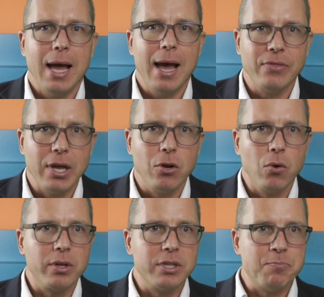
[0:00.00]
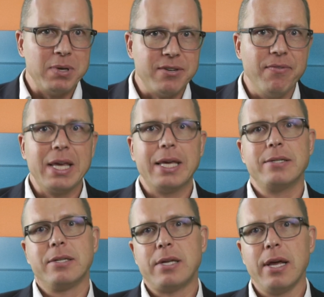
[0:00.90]
And then you look at the specific
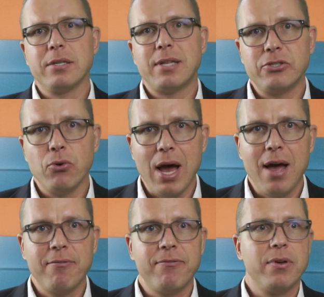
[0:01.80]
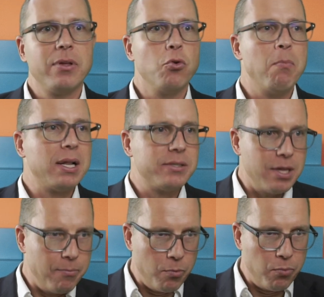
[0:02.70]
skills that you have. You match
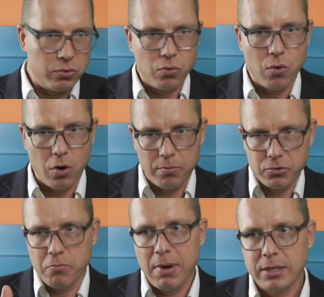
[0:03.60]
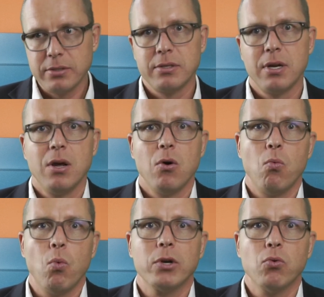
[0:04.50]
them. You put two columns. You match.
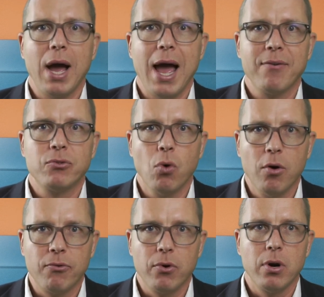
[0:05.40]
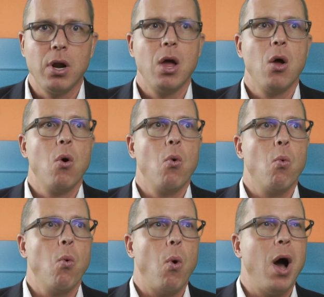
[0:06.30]
What do I have to offer?
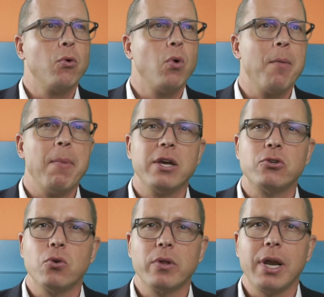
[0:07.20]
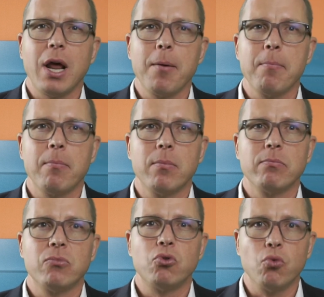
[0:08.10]
How do I make sure that I'm
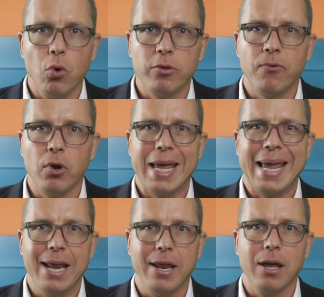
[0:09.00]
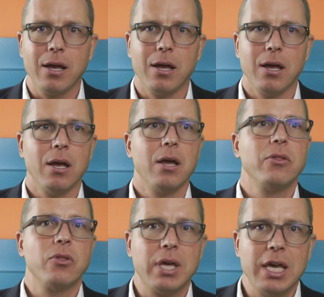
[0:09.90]
truthfully hitting
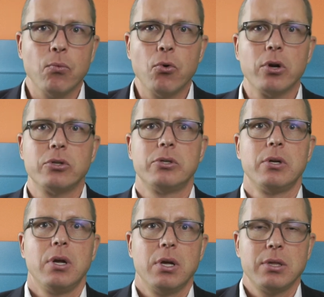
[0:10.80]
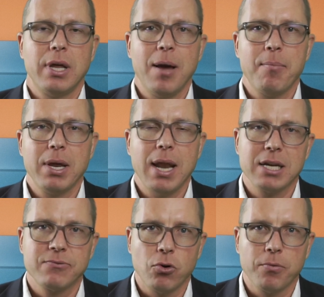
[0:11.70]
the keywords that I've been
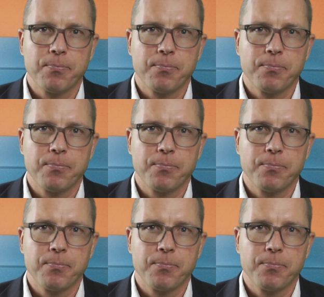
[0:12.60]
asked for?